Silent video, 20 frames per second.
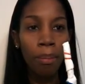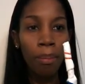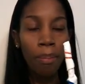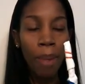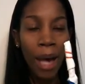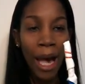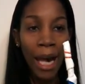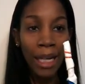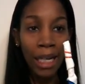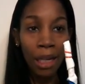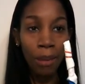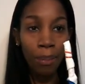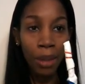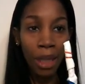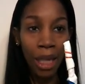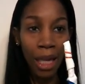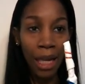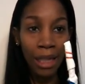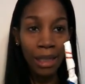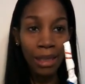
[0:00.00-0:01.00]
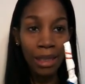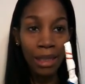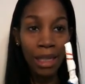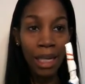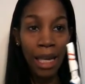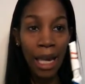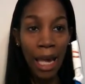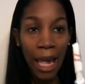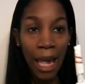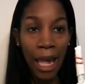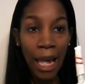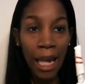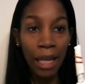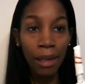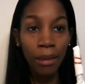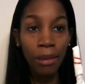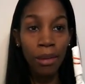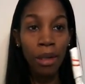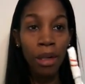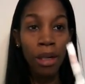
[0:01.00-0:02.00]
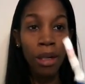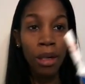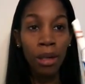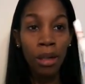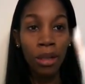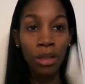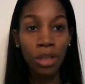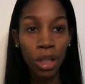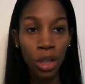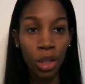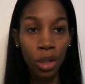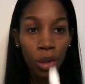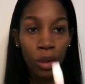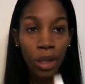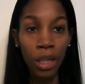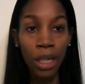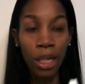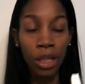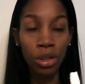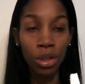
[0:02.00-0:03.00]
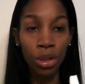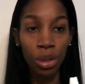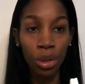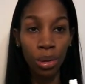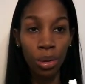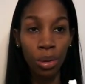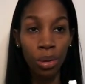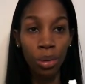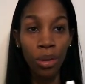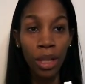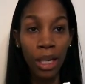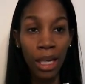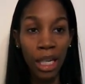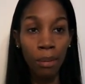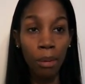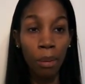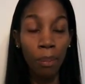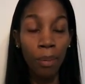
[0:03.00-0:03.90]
back in place and securing it to the enema